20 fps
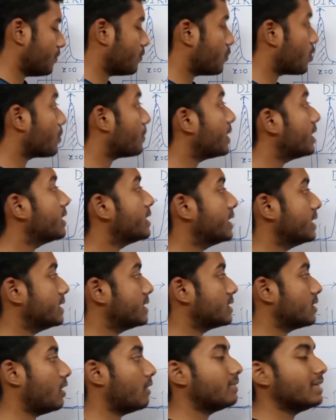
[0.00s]

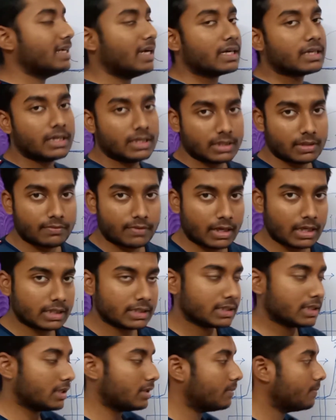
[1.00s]
properties of Dirac delta
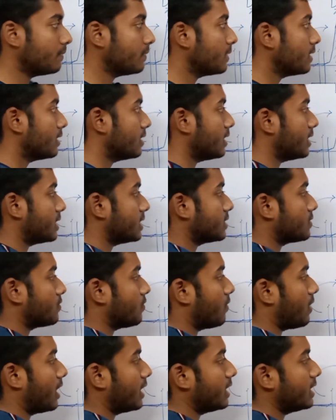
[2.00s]
function, that is,
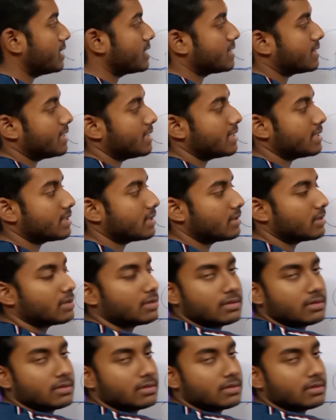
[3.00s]
one is this